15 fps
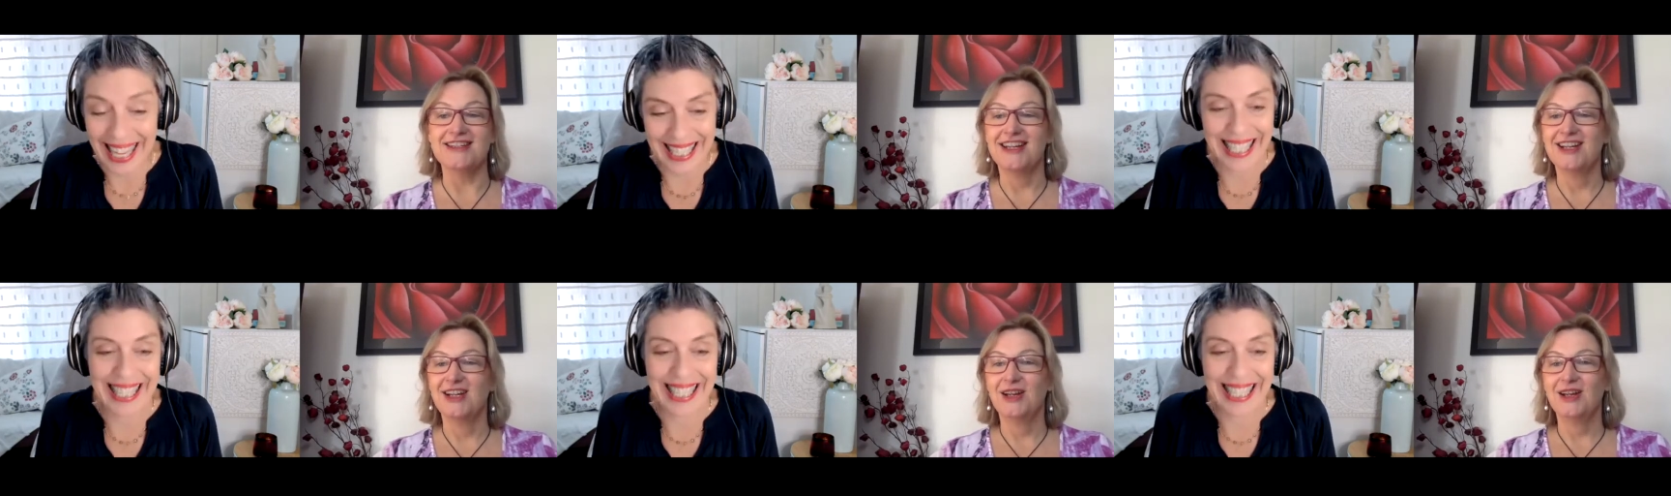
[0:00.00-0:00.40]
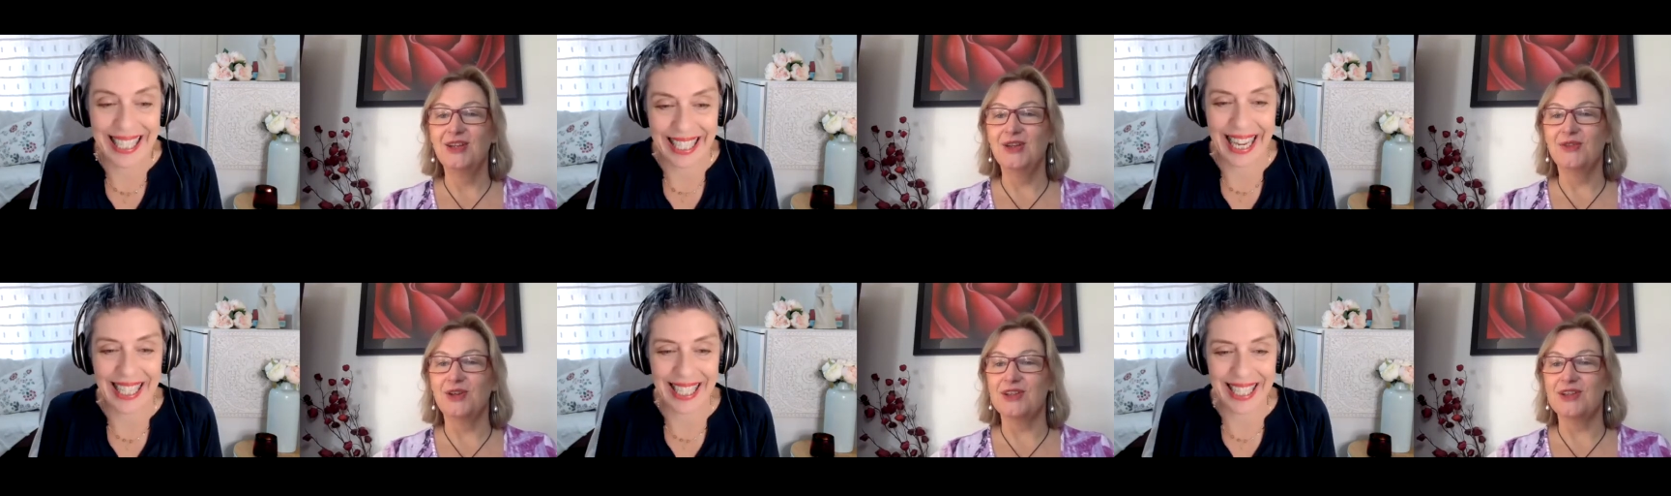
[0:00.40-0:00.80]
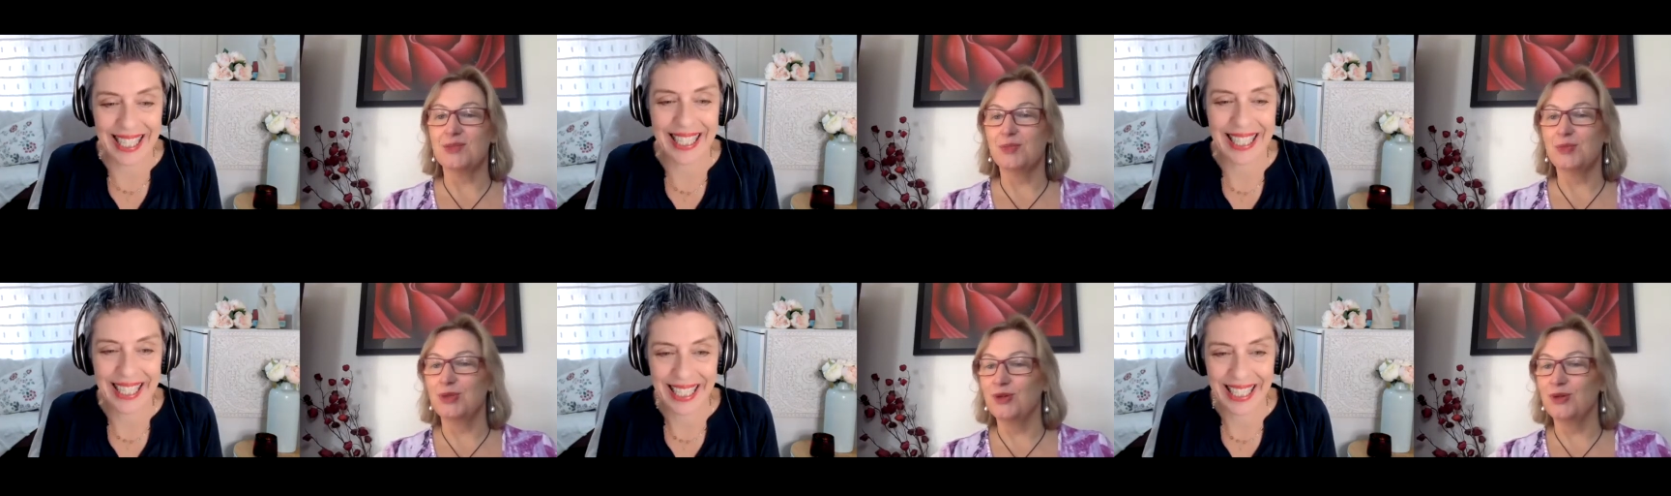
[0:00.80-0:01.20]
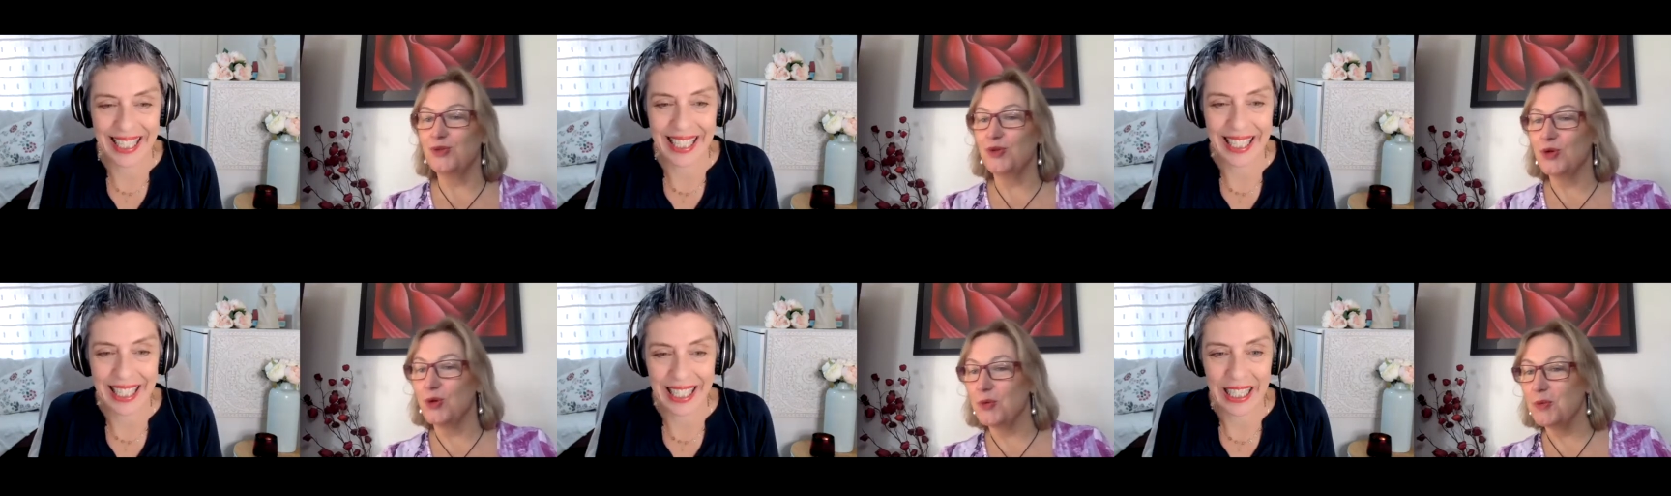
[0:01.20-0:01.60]
Speaker 1: Yes you've got some
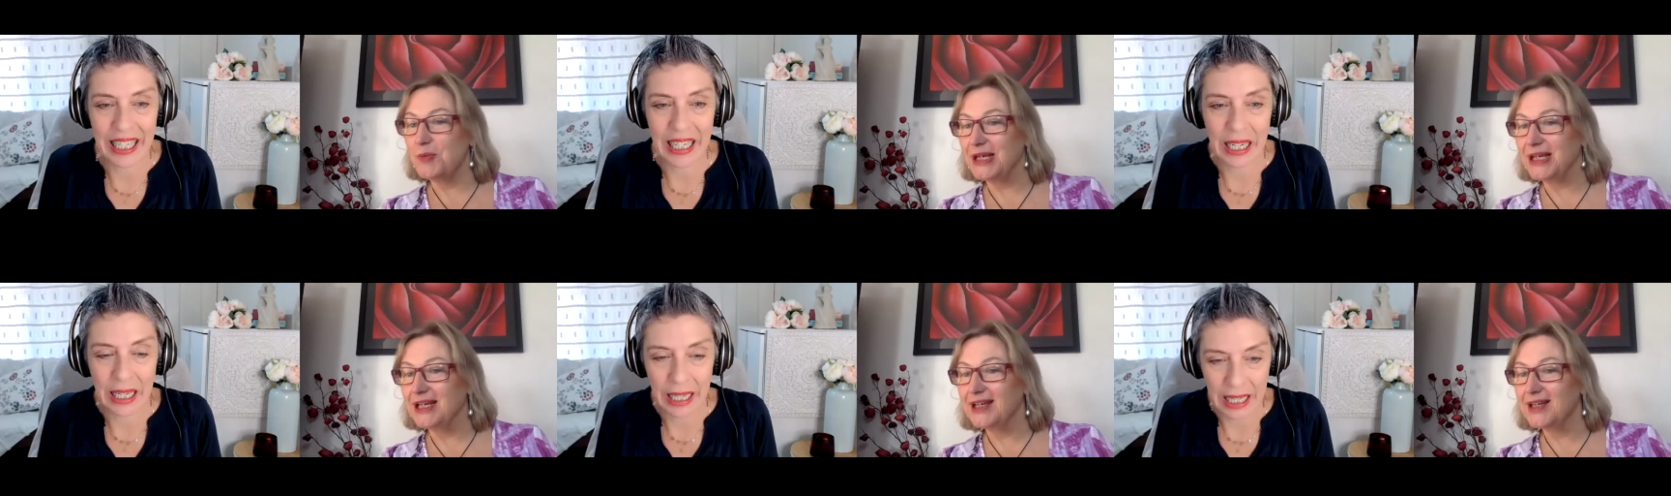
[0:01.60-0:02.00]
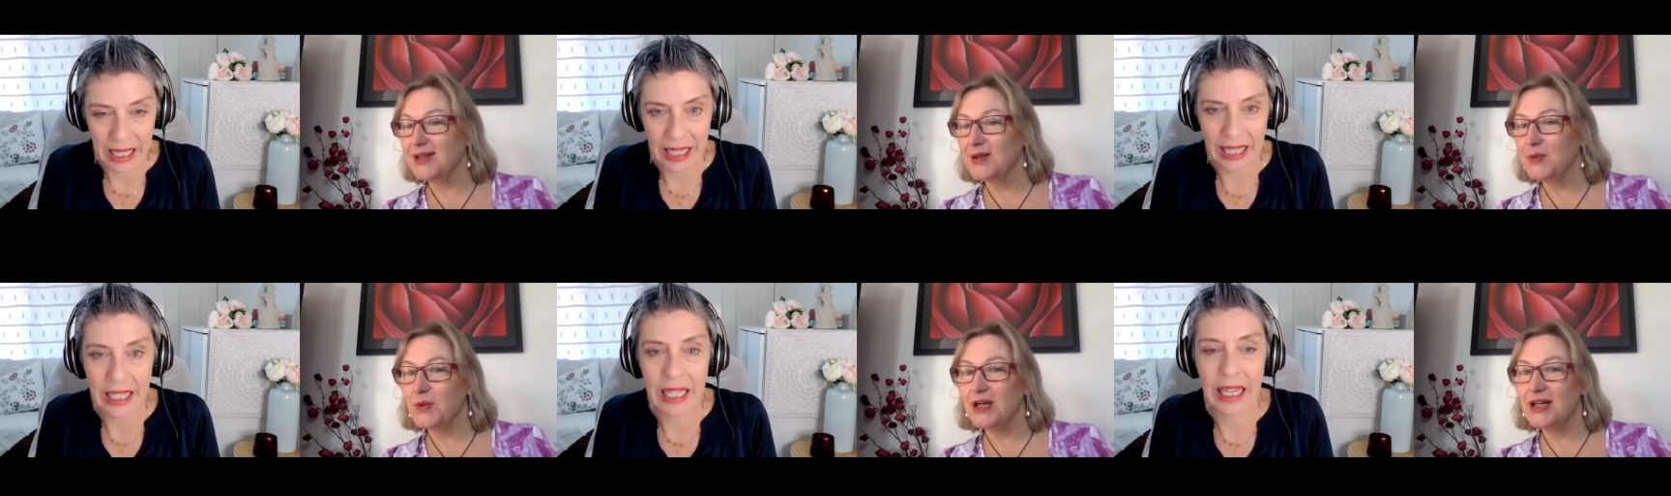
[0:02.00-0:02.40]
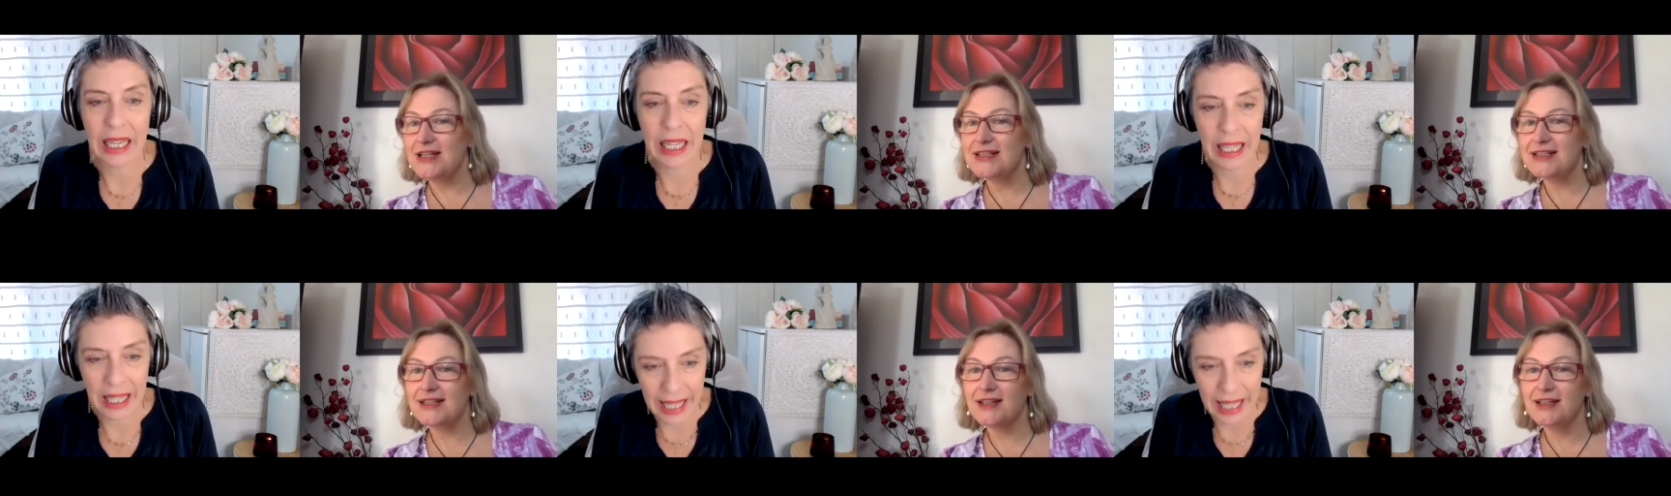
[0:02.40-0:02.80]
beautiful pink and white